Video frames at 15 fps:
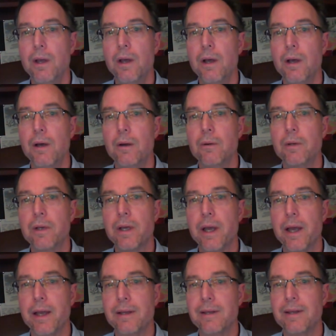
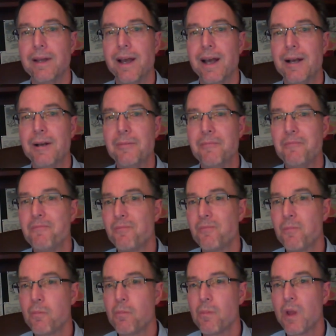Okay,
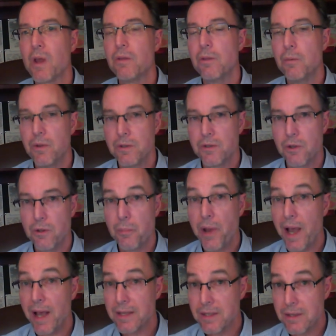so the
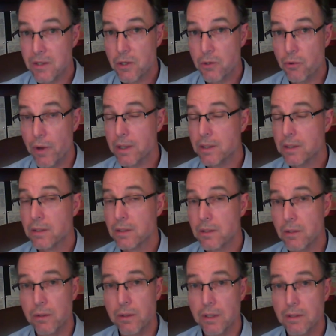past is addressed,
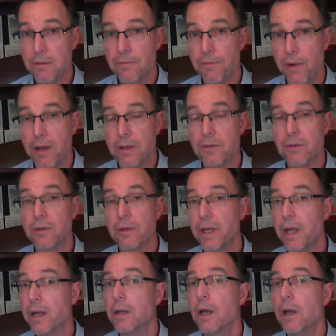so it doesn't foster.
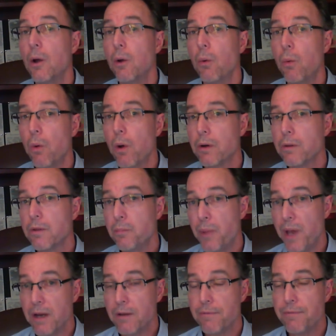Again, what are the
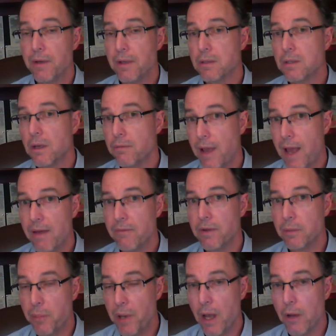benefits of
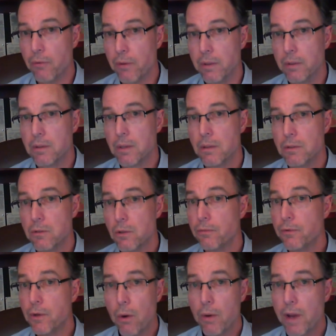having boundaries? So if
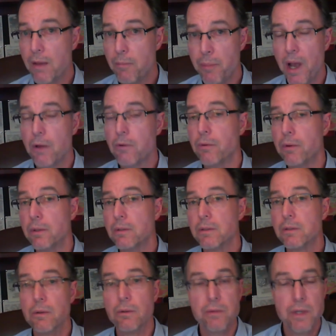you don't have boundaries,
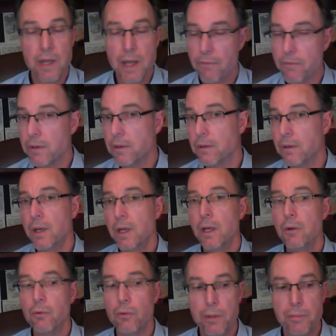you'll never
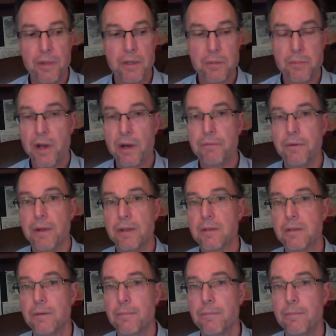reap these benefits.